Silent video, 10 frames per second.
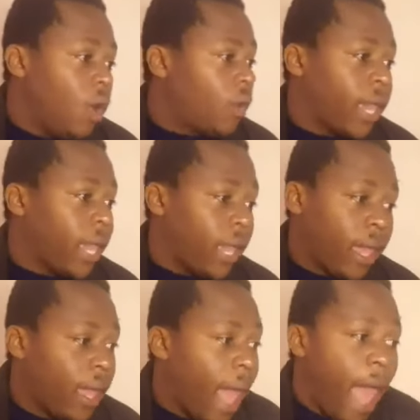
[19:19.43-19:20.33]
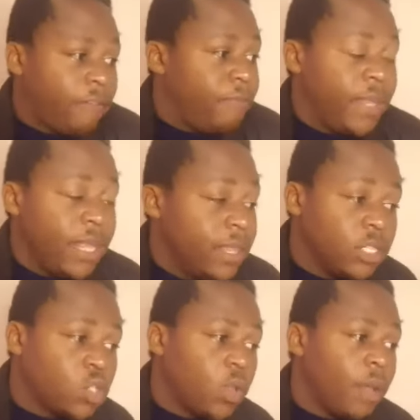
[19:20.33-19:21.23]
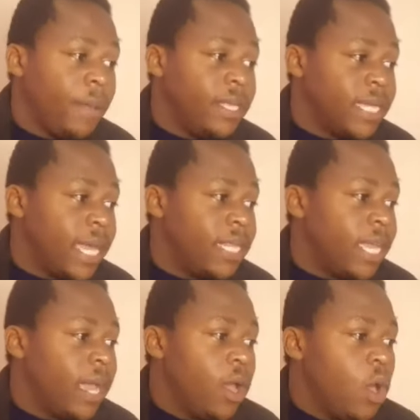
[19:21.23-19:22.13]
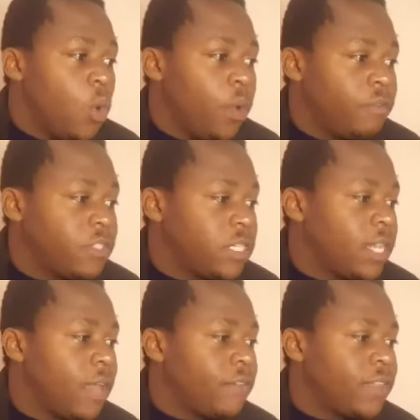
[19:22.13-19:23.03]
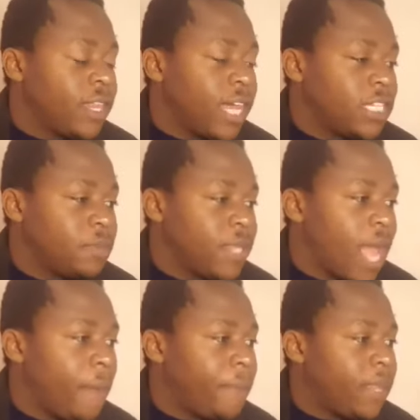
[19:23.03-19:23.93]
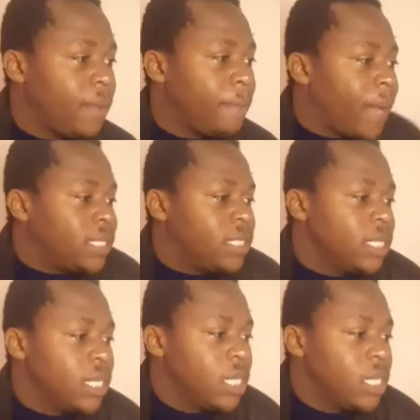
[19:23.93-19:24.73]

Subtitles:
okay, I've been in this tournament and we've seen everything that has been happening, but